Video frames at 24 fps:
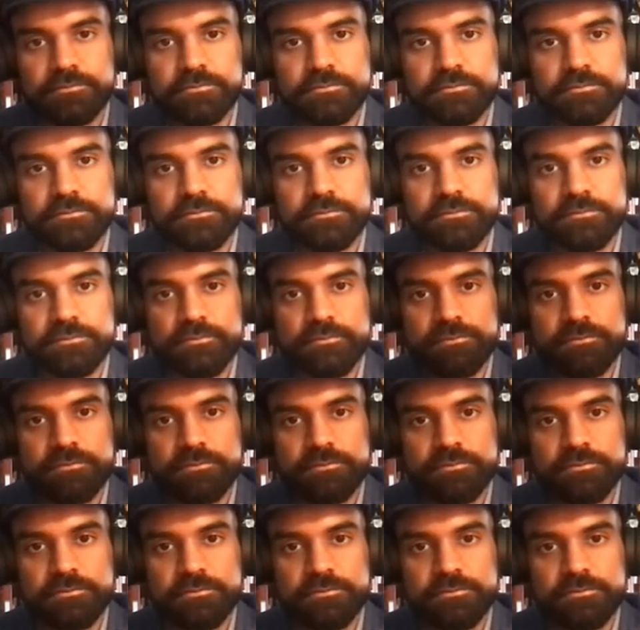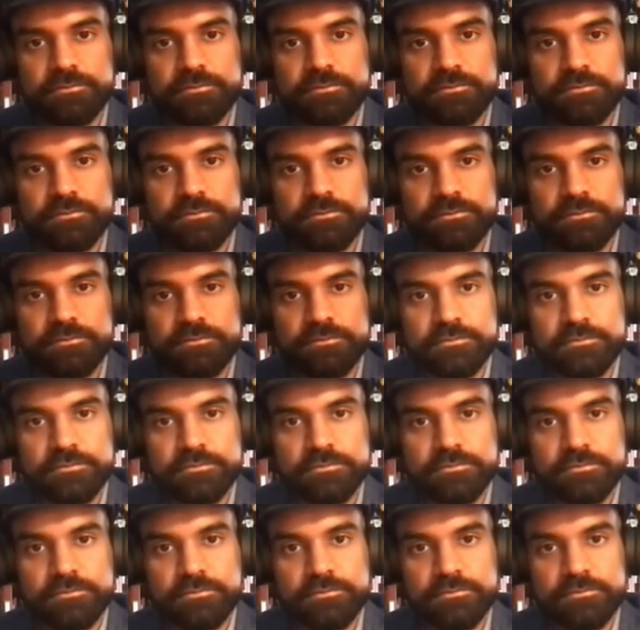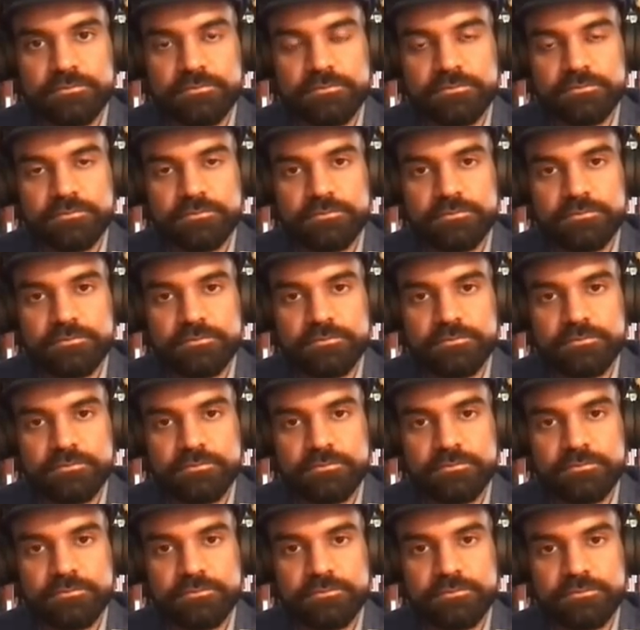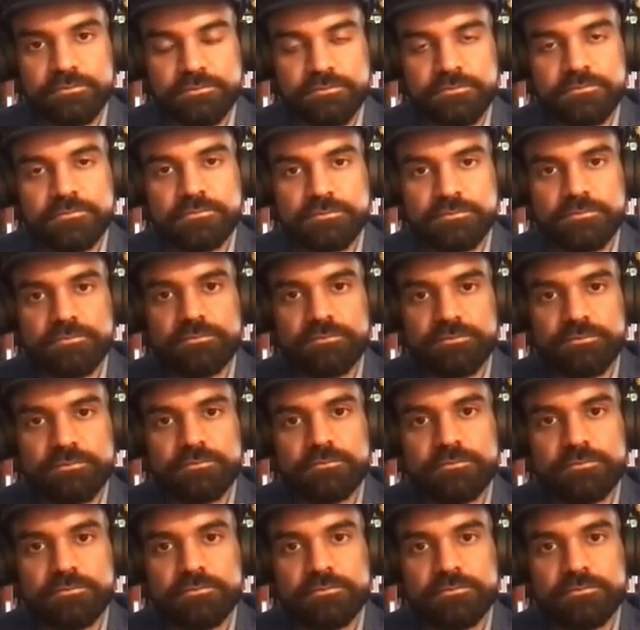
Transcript: (silent)